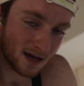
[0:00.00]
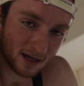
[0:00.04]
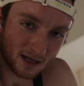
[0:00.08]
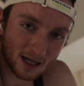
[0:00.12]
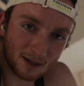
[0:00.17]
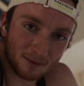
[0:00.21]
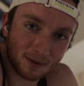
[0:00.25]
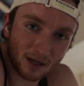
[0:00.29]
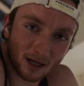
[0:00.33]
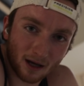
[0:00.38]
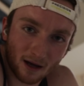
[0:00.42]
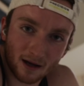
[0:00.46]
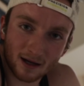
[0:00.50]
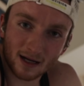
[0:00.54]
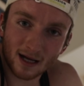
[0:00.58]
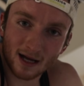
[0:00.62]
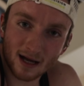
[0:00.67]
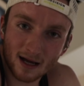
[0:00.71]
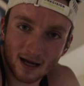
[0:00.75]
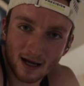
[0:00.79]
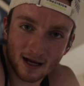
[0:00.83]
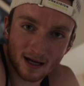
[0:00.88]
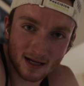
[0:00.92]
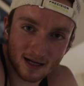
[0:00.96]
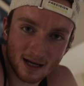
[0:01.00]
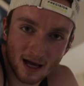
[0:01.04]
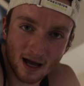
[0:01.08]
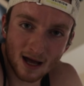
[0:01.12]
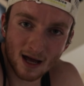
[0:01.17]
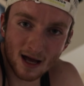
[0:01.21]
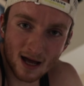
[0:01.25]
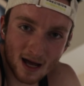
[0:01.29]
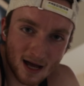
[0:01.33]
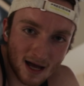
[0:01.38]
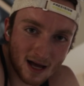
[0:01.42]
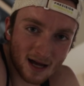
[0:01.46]
keep it going.
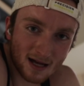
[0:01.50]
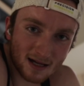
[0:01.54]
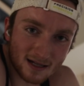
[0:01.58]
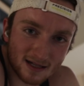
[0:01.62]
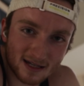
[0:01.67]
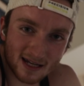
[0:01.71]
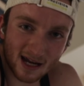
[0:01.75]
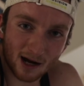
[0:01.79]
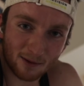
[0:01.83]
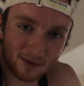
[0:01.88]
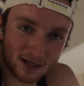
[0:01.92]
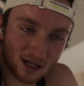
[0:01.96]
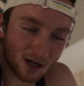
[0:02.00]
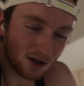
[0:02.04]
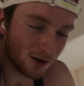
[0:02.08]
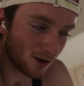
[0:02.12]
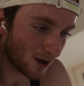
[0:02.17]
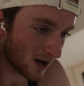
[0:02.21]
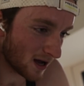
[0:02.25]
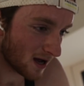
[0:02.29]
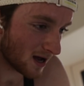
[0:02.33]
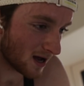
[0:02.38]
Let's see how we do.